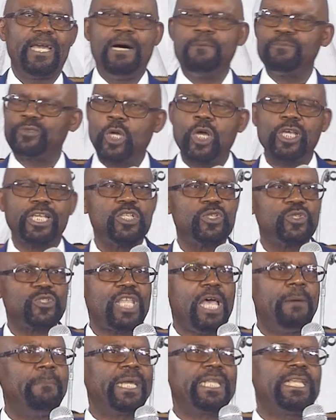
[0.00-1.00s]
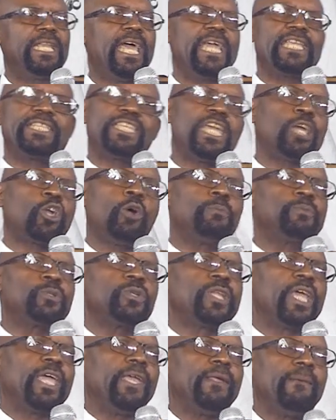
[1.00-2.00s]
I'm talking to somebody like Jacob
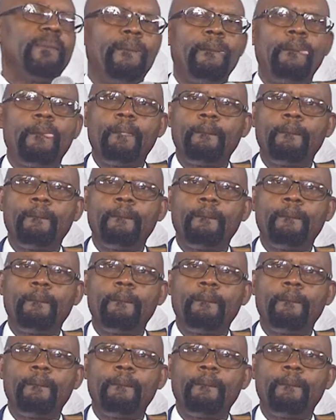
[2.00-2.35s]
today.